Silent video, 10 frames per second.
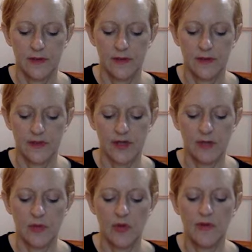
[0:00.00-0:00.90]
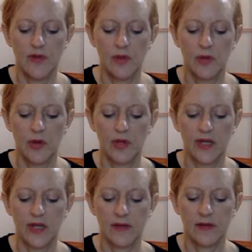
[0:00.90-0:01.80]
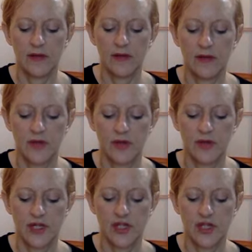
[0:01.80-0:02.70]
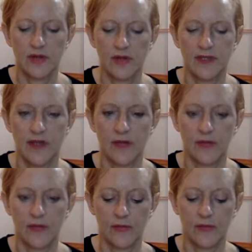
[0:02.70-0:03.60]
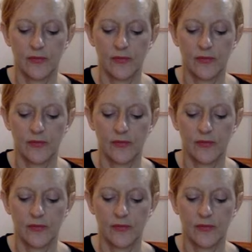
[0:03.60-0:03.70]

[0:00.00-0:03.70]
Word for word: And start moving your body, and stretching yourself.